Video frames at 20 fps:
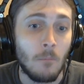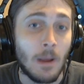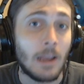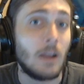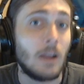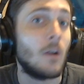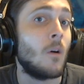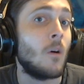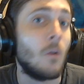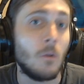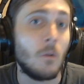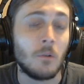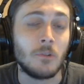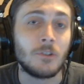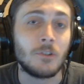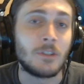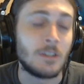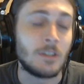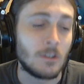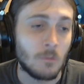my
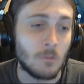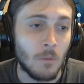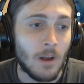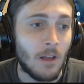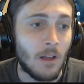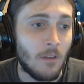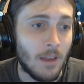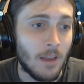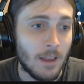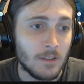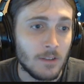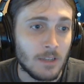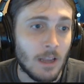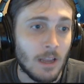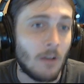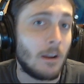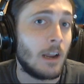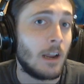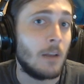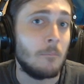goals as well
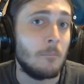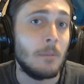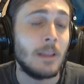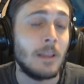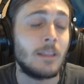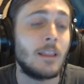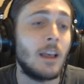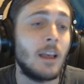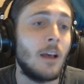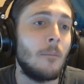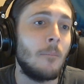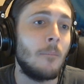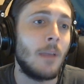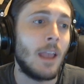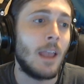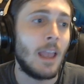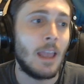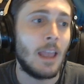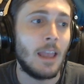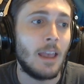as how I'm gonna meet
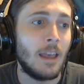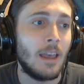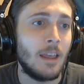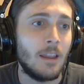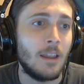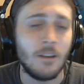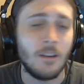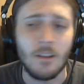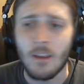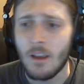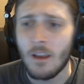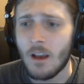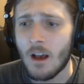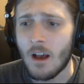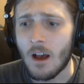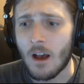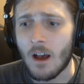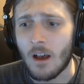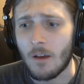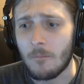them, and
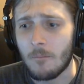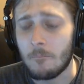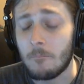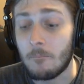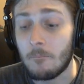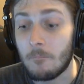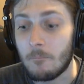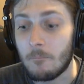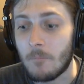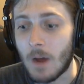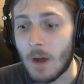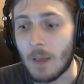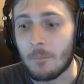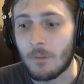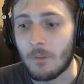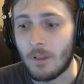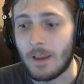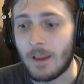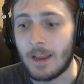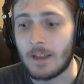my
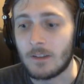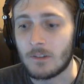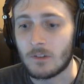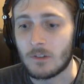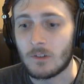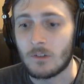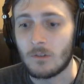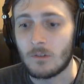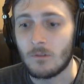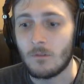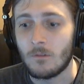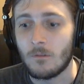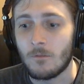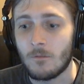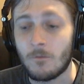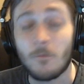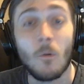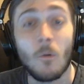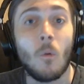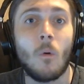plans
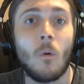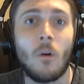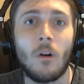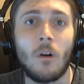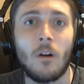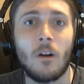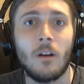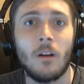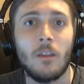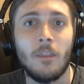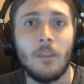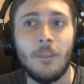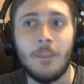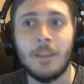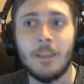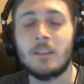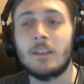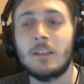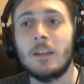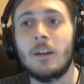for
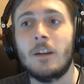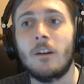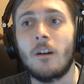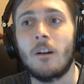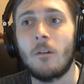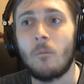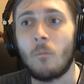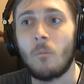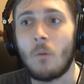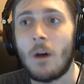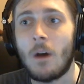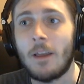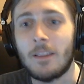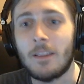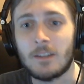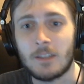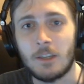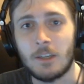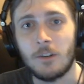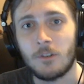this year and why
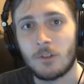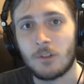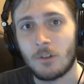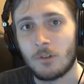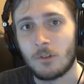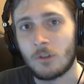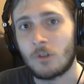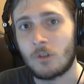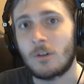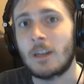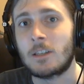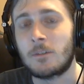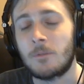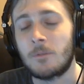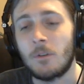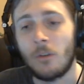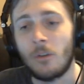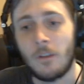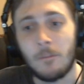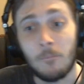this year is so
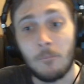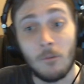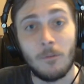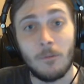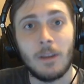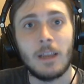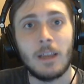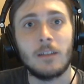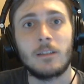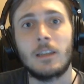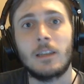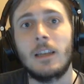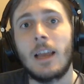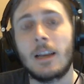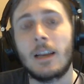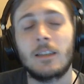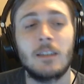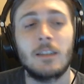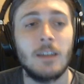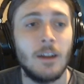stressful and moving into
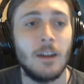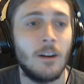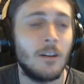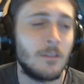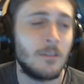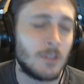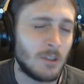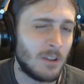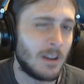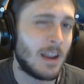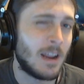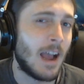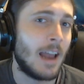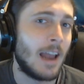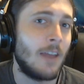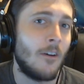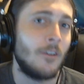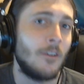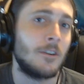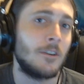next year. So you
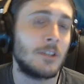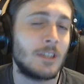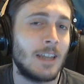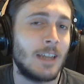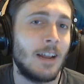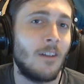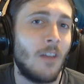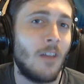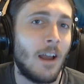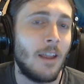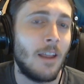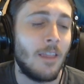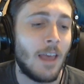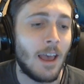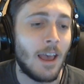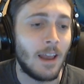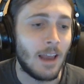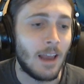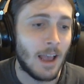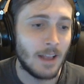kind of understand a lot of
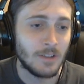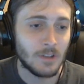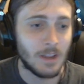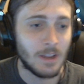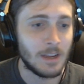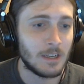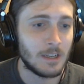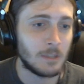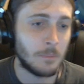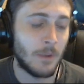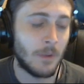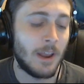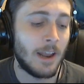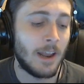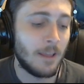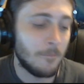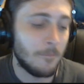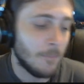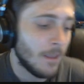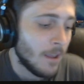that as I
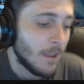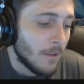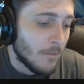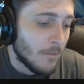explain it.